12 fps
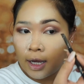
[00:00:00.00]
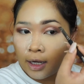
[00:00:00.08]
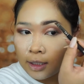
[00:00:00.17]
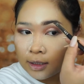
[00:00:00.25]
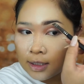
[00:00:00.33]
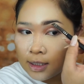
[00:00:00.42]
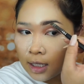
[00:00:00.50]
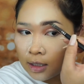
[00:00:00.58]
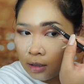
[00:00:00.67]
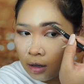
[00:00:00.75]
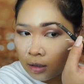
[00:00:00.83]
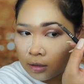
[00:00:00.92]
I got this at
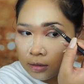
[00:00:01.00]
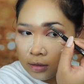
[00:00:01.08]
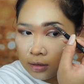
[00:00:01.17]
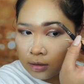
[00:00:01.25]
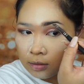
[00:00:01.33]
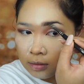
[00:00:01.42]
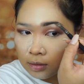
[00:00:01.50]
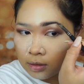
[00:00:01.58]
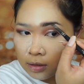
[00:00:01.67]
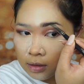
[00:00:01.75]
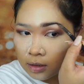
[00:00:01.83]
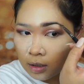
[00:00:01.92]
Long's, so
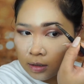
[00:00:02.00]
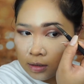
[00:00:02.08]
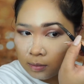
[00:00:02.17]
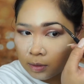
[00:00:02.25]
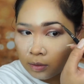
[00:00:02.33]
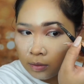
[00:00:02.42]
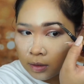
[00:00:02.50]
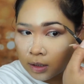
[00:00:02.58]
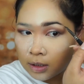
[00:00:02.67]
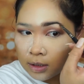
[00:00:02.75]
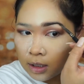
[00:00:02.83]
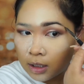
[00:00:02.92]
it cost me
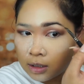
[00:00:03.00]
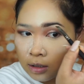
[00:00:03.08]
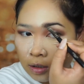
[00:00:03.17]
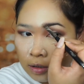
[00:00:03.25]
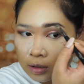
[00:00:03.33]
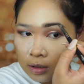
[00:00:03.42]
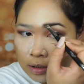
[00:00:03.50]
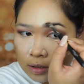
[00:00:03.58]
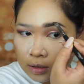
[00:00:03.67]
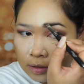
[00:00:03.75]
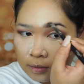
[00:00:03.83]
only $10.